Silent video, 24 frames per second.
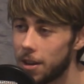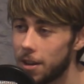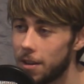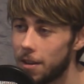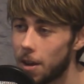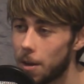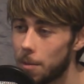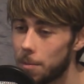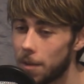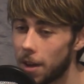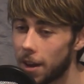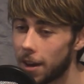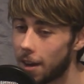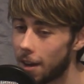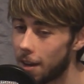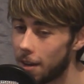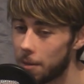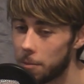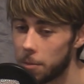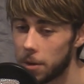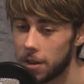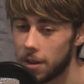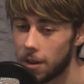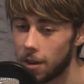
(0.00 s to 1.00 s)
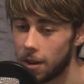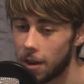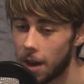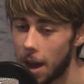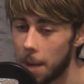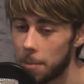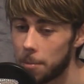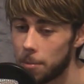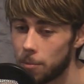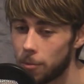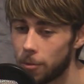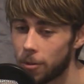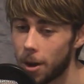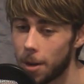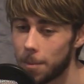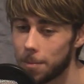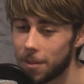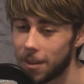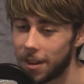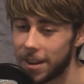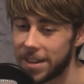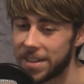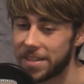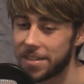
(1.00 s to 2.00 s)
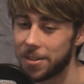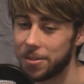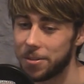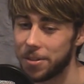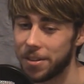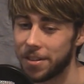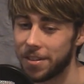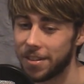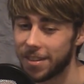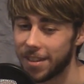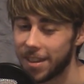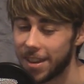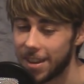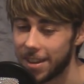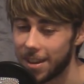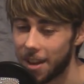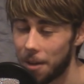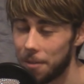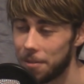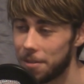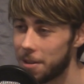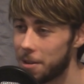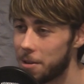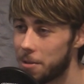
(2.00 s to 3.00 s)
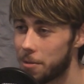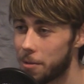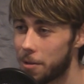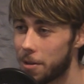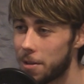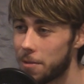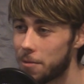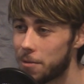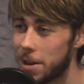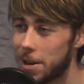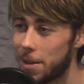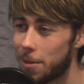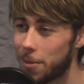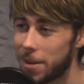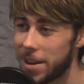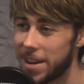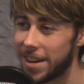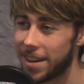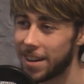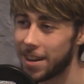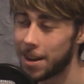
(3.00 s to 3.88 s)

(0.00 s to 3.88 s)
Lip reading: really dope. Like when your album dropped, like there was obviously you were retweeting,